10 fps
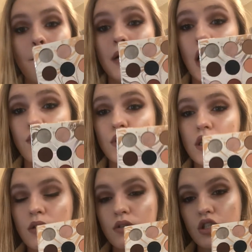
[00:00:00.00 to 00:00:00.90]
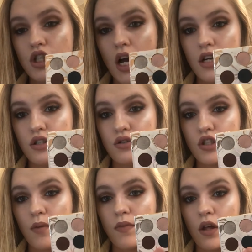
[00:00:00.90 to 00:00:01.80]
But I really want to try to do
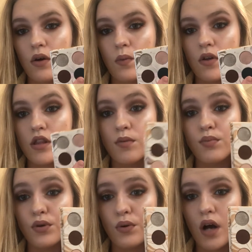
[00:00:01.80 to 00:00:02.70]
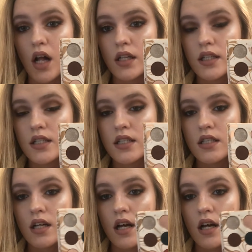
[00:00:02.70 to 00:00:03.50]
something with the blue colors